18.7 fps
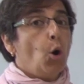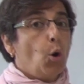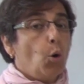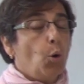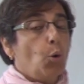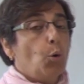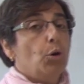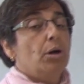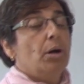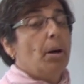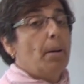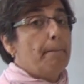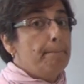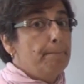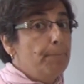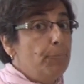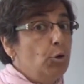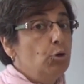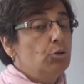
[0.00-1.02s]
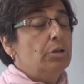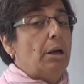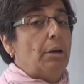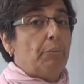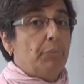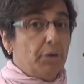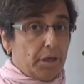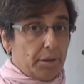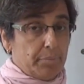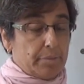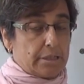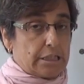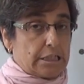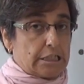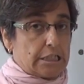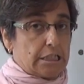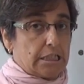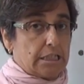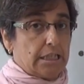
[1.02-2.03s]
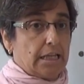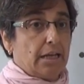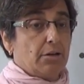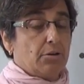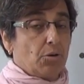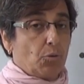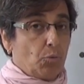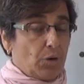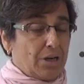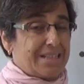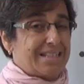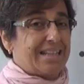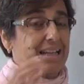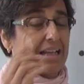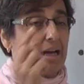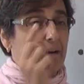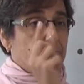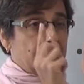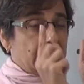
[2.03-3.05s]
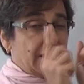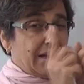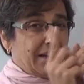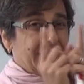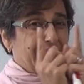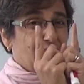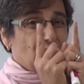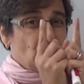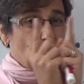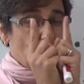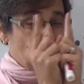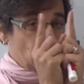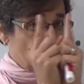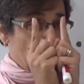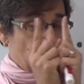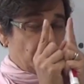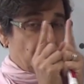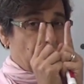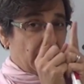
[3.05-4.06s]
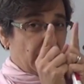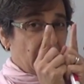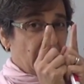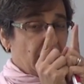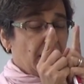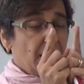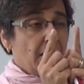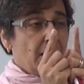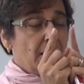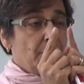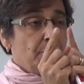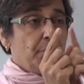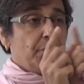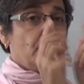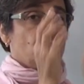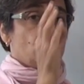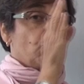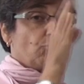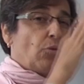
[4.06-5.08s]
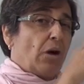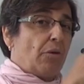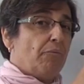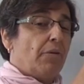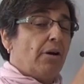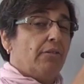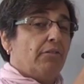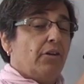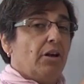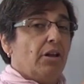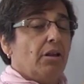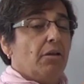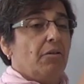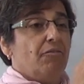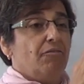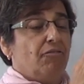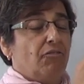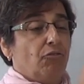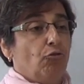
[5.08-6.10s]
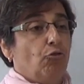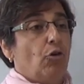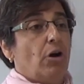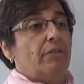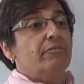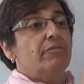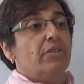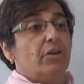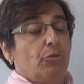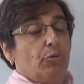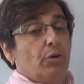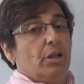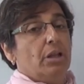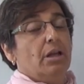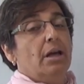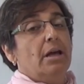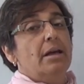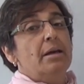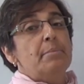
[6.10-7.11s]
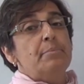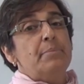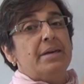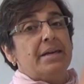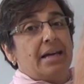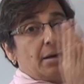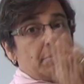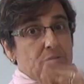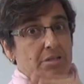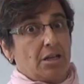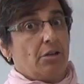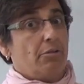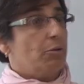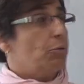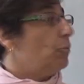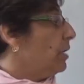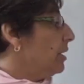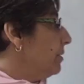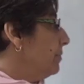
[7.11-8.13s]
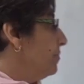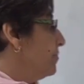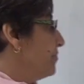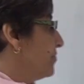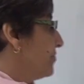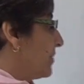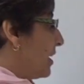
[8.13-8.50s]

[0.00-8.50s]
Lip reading: or boot verbs? They are the ones that have the change in the middle because one vowel becomes another one.